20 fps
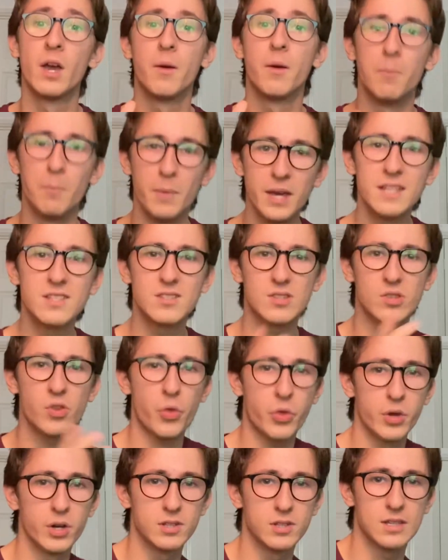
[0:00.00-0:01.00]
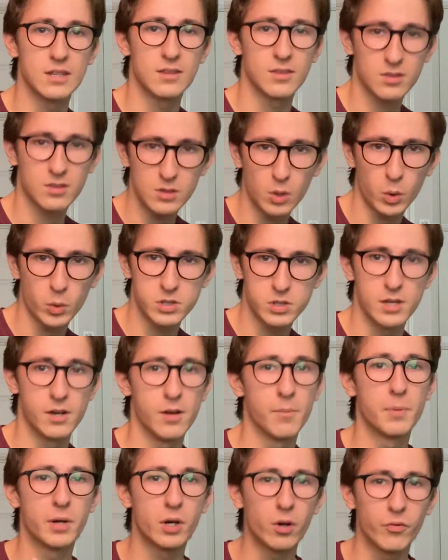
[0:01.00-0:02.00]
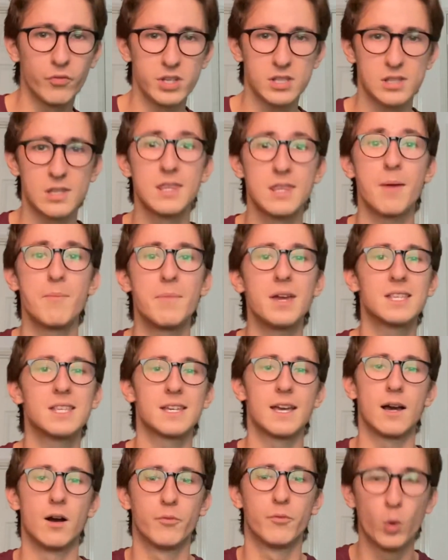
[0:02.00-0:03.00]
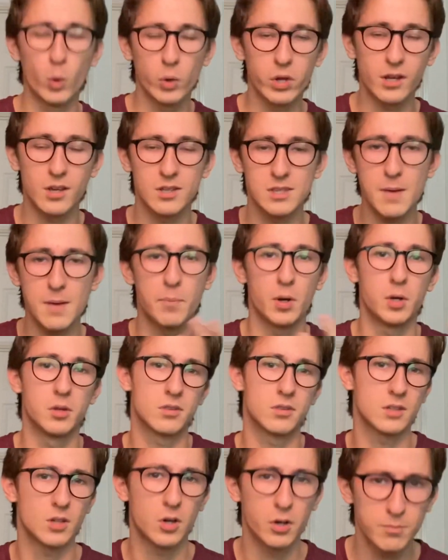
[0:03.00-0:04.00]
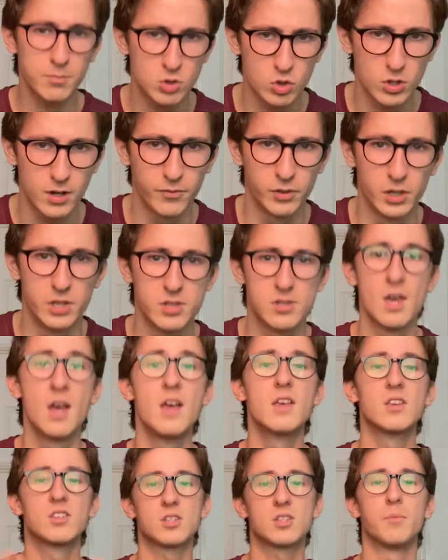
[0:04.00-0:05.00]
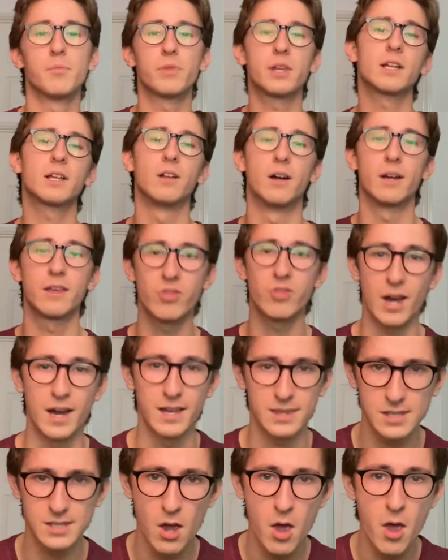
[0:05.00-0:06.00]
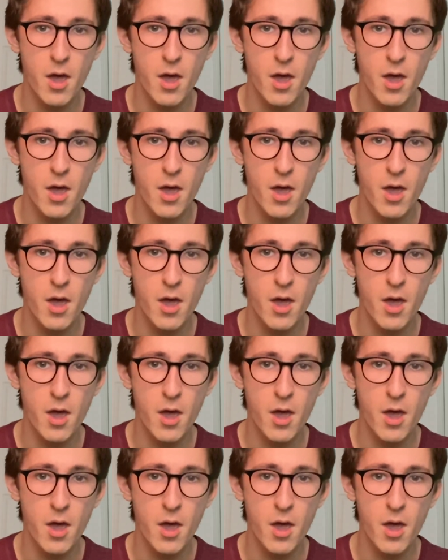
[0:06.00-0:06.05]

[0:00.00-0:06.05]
meets the 13th Doctor, but obviously they're meeting out of order because they're both time travellers, something like that.